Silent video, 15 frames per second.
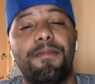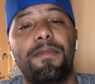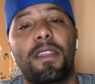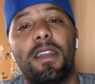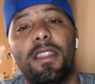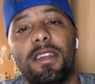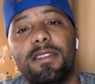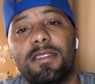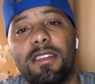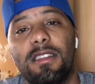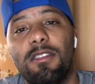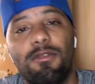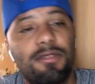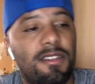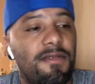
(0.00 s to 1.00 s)
and his
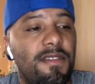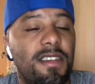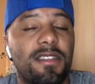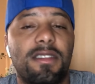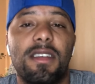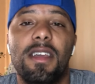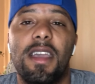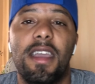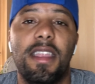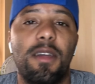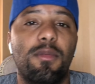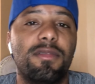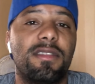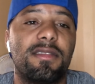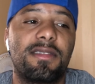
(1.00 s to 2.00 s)
elusiveness and it
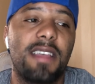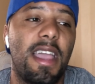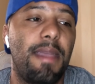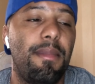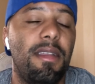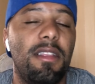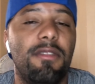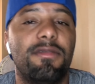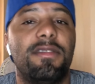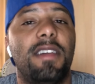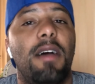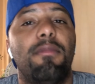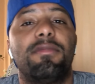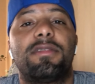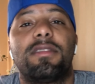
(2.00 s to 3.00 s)
was the same elusive.
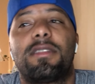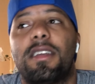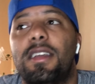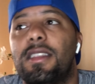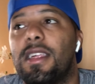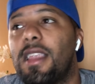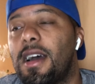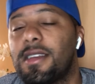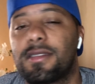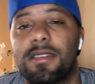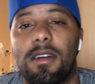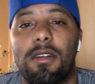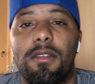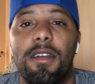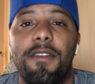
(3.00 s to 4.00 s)
That was the thing that I
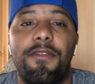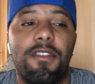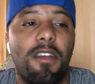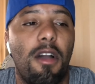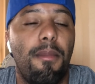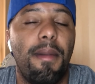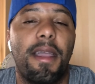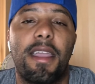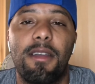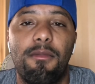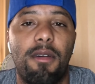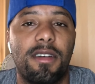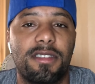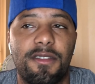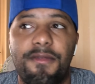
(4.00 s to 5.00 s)
saw. If you go back and
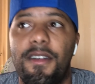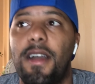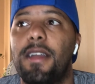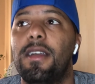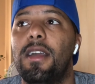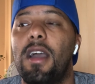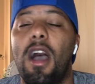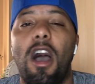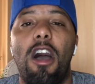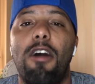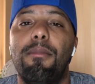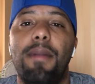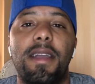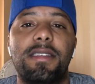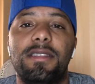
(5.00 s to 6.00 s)
watch the fight, all
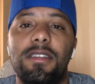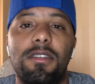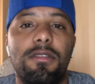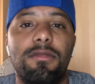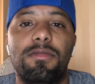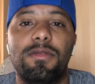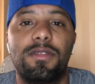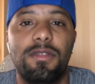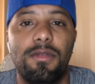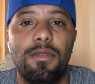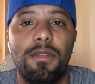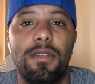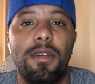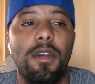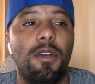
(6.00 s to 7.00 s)
Maxie Hughes was
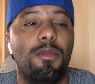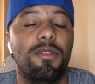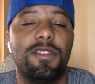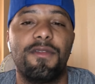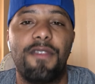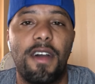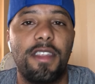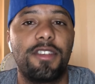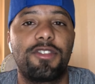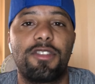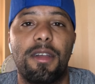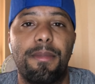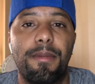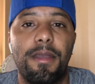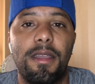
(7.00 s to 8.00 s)
doing when Giovanni
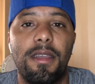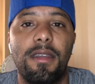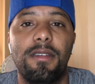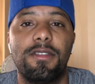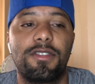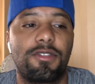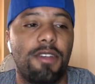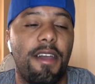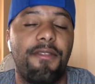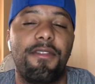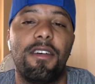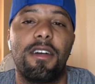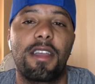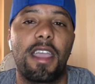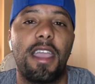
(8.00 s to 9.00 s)
Strap in,
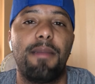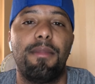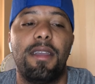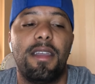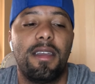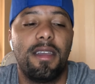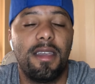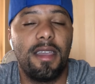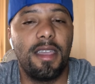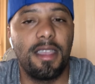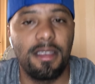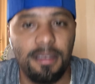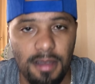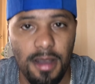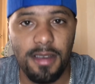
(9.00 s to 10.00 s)
Straffon came in, he
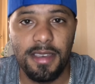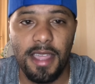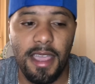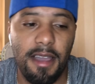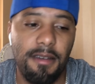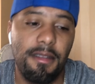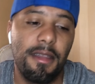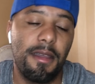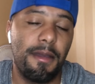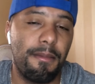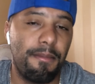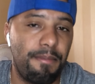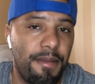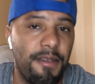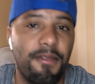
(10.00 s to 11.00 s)
ducked down,
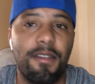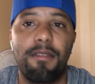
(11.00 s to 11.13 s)
pivoted